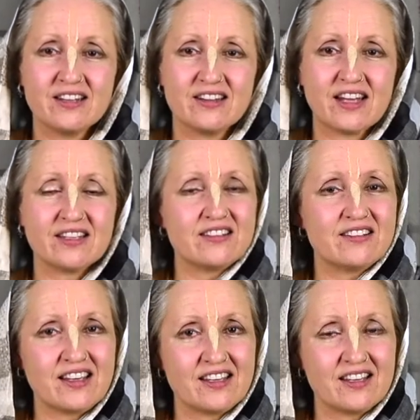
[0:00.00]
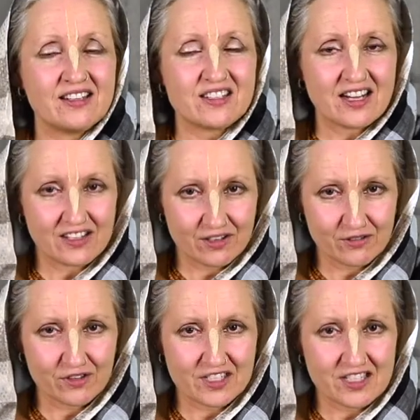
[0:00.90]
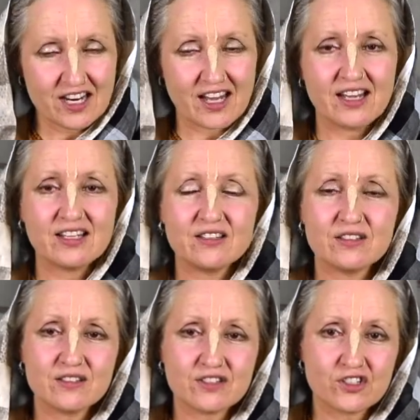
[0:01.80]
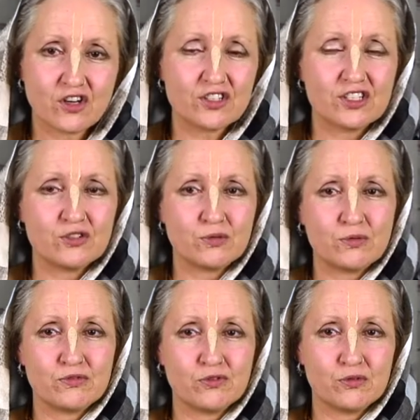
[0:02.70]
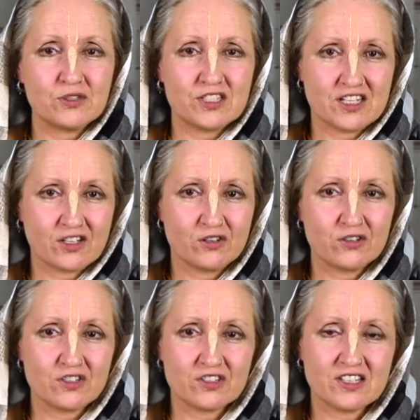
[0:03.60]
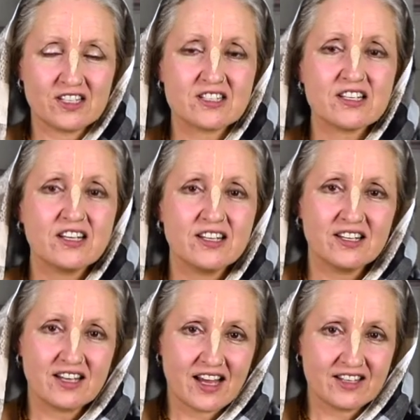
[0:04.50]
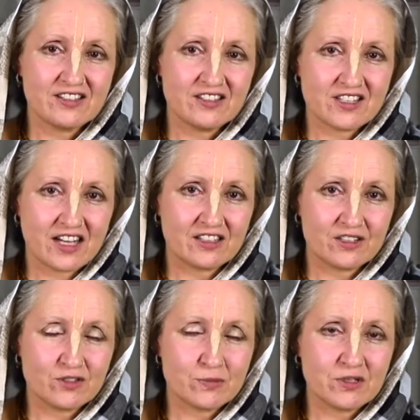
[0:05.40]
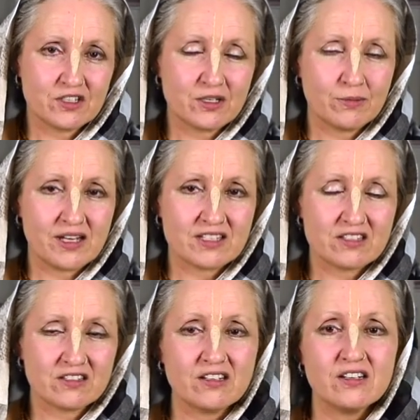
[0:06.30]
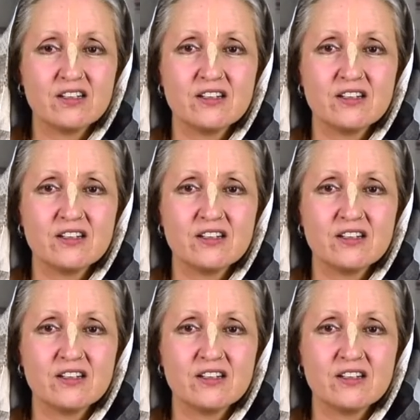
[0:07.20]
that taking shelter of Krishna and starting to perform Krishna consciousness under the shelter of a spiritual master,